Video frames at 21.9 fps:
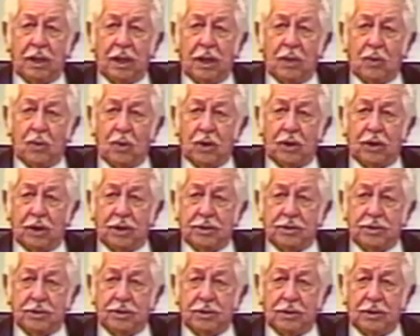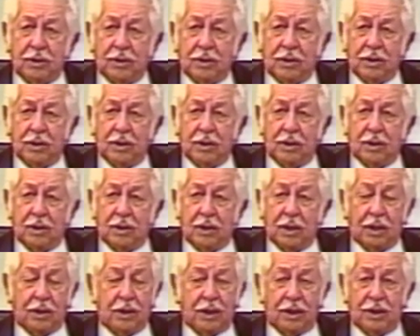and worthless.
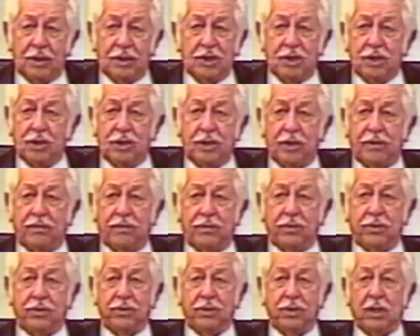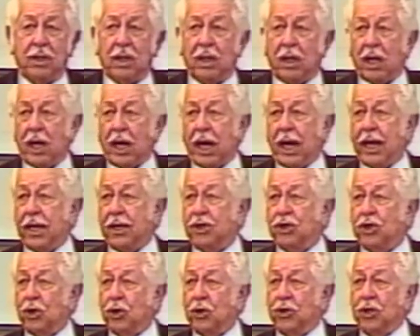Now there is your difference. And
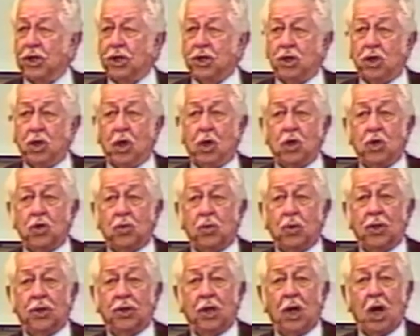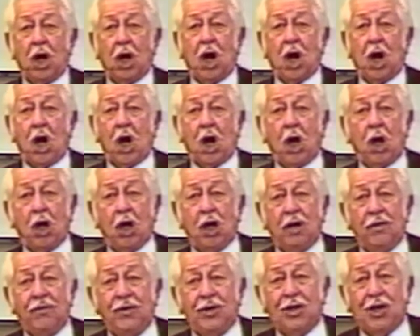so this goes with all
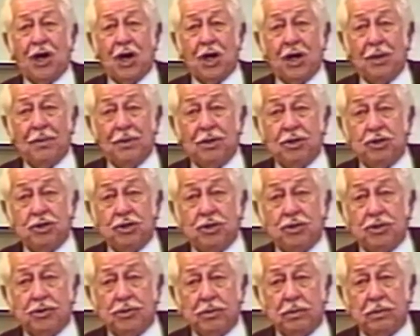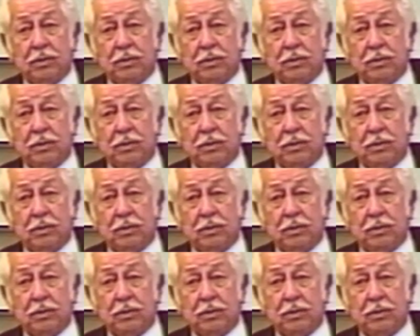of your condiments.